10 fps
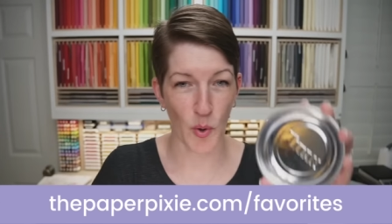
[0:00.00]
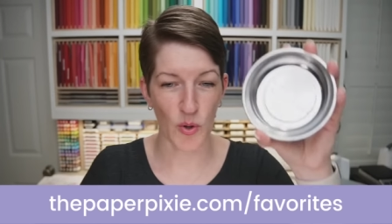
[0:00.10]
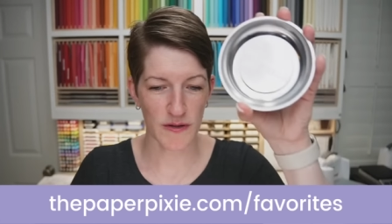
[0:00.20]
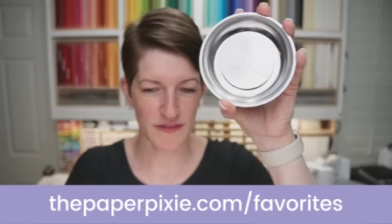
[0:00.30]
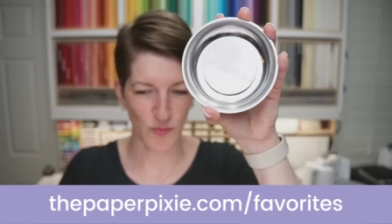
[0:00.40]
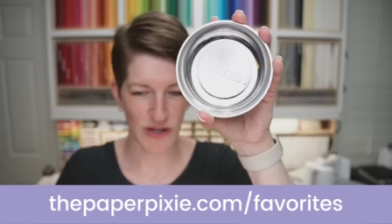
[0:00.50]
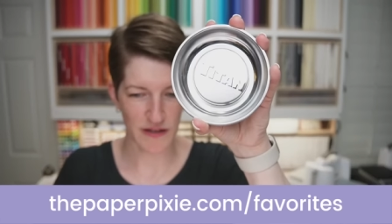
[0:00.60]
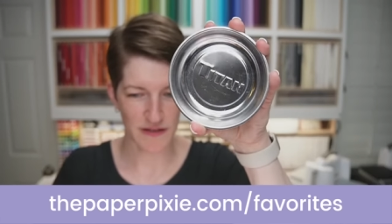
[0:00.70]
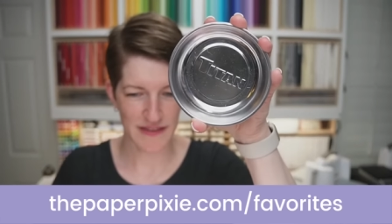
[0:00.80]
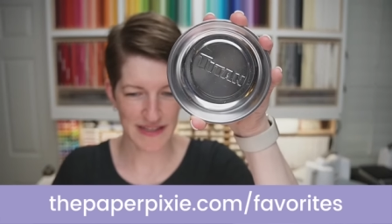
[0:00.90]
bowl as
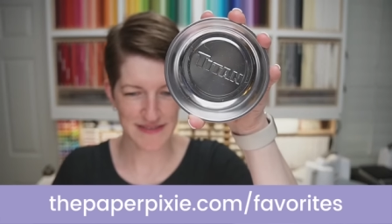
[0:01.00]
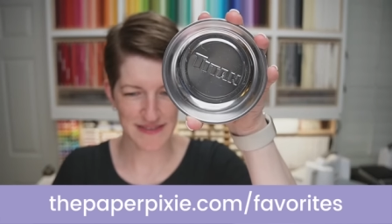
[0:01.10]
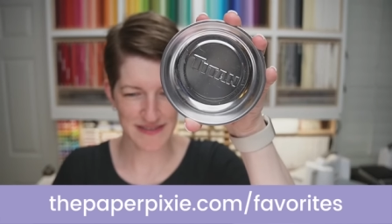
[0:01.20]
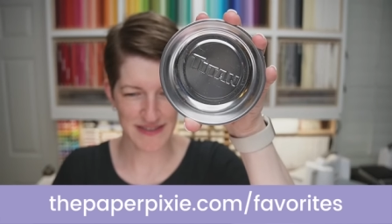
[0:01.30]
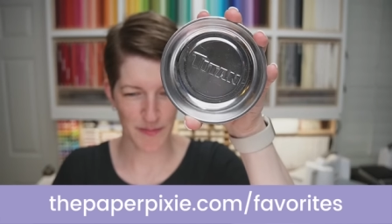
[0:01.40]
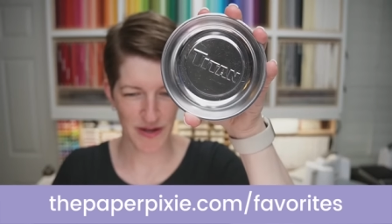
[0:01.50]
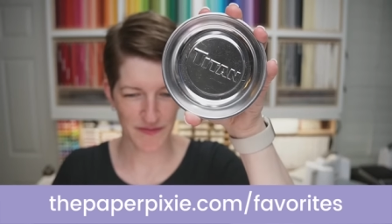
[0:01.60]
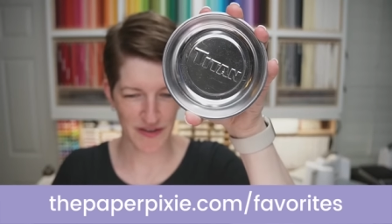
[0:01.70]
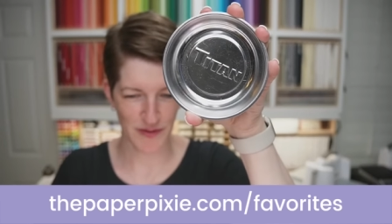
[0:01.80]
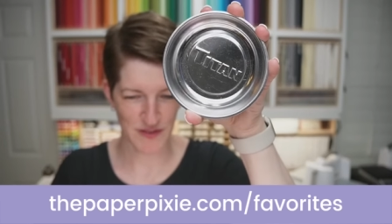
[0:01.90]
well. That's listed on
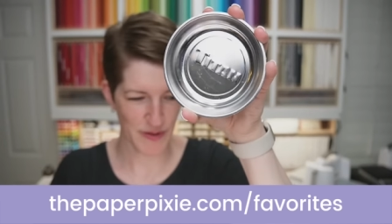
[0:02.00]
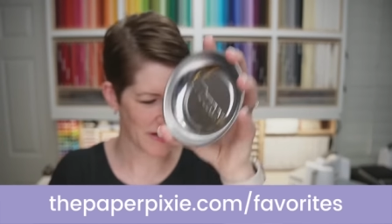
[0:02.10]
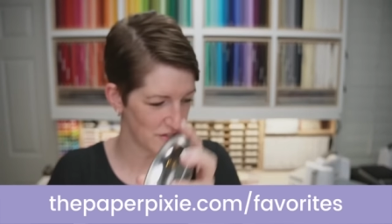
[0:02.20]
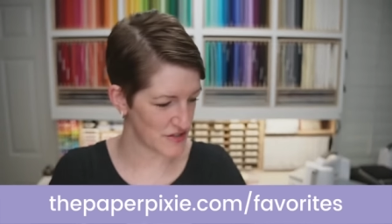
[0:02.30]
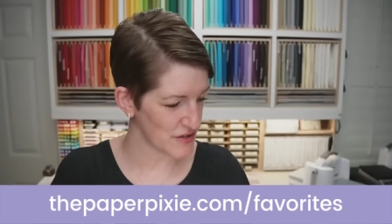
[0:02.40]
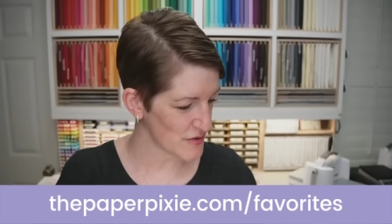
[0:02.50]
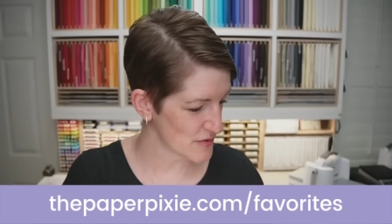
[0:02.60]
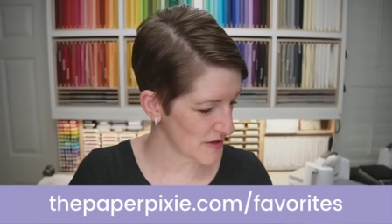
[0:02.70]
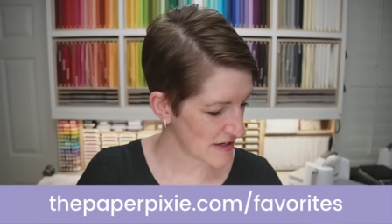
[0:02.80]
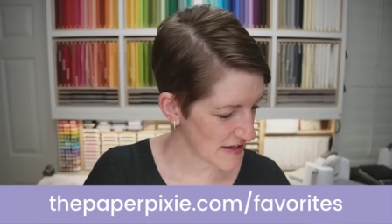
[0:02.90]
my favorites page
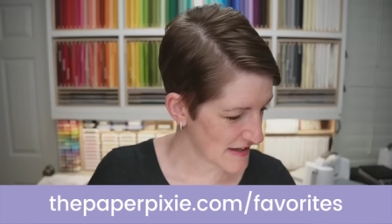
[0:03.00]
too.